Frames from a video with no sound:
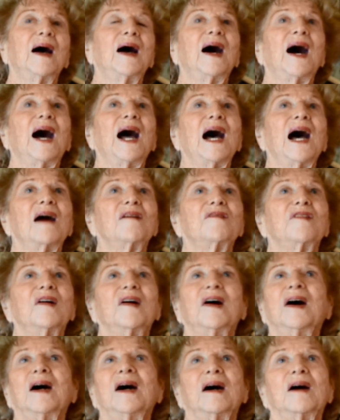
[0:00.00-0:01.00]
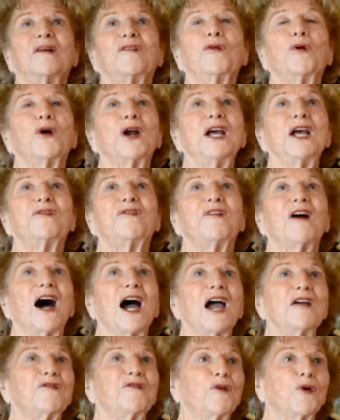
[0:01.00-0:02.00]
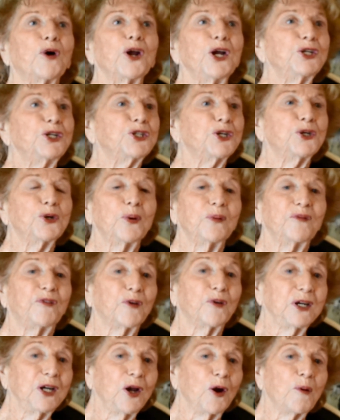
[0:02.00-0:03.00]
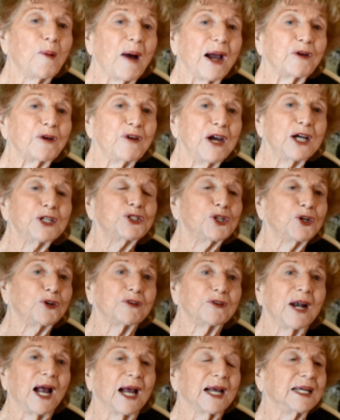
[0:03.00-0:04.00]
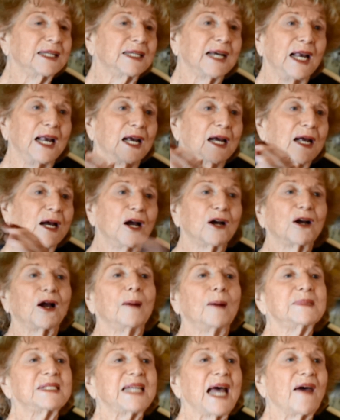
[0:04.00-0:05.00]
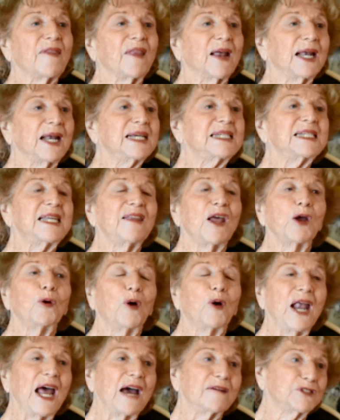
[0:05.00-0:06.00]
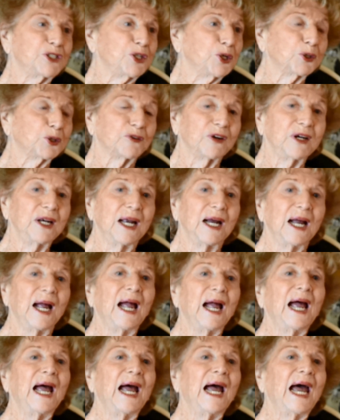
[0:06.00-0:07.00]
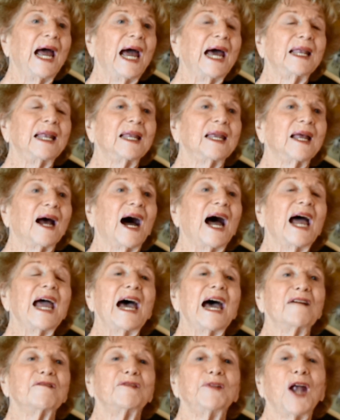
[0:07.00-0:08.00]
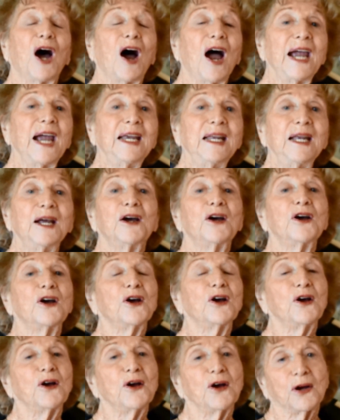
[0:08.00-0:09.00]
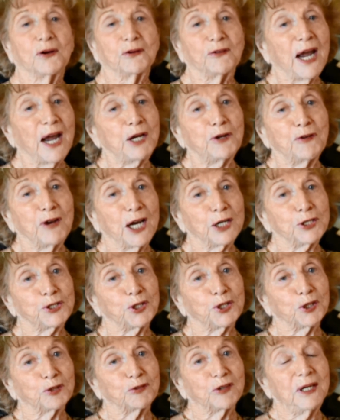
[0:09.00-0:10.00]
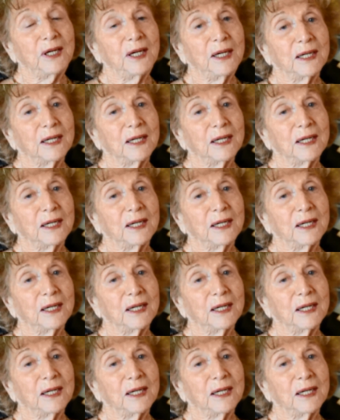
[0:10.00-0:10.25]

I have 45, 42, you know, my grandchildren, I can tell you, comes down the list, and they all have children. And I have 9 great-grandchildren,